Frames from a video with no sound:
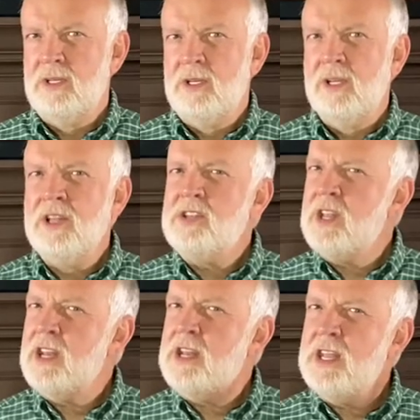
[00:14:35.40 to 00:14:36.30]

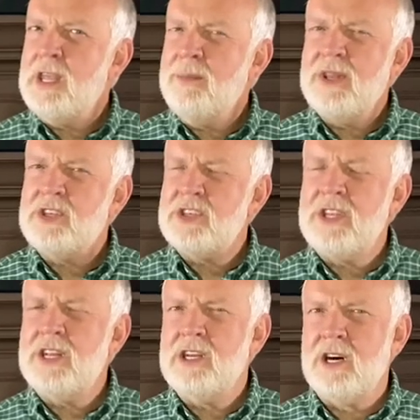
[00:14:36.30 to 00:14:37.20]
listening to him in the
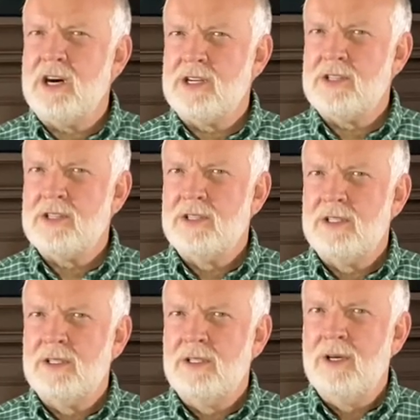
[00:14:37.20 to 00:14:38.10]
synagogues,
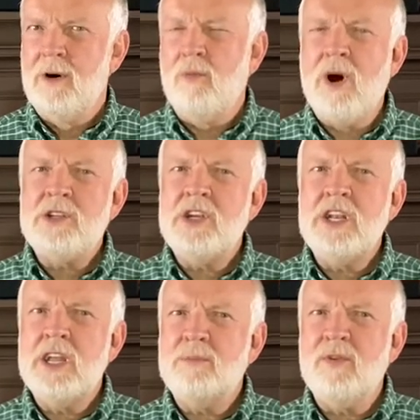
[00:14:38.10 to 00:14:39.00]
watching
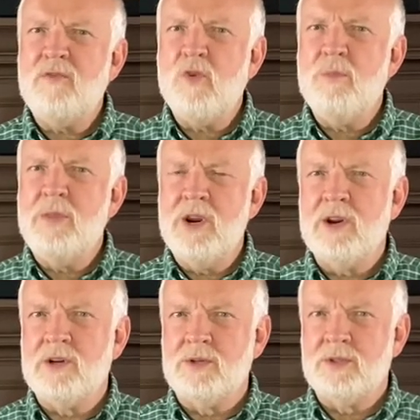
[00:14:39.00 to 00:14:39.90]
him perform
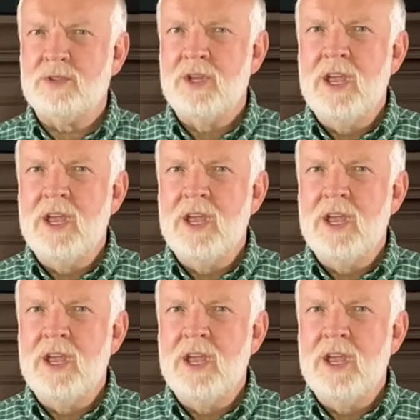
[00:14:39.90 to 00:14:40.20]
miracles.